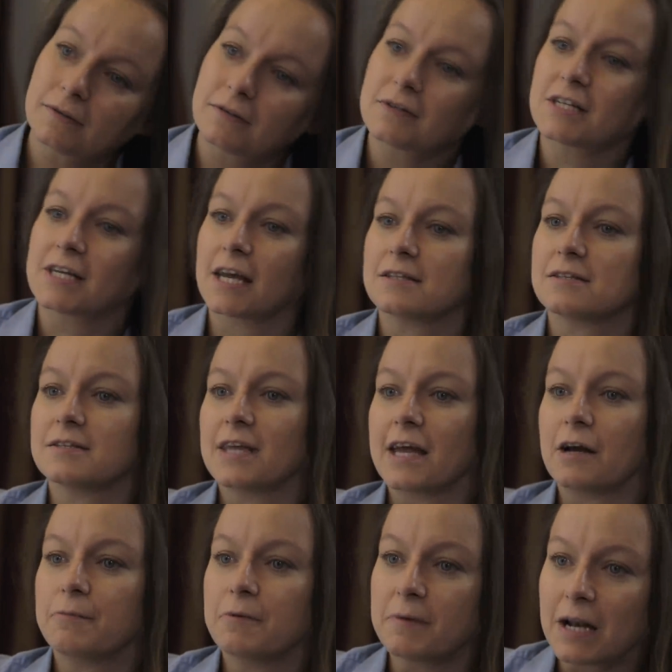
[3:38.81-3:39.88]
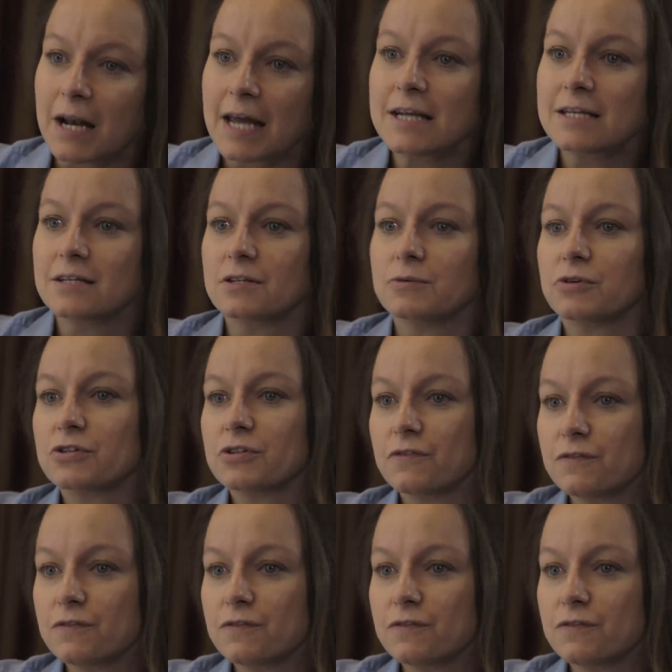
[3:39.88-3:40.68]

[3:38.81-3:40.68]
to get to stay up a bit later to watch the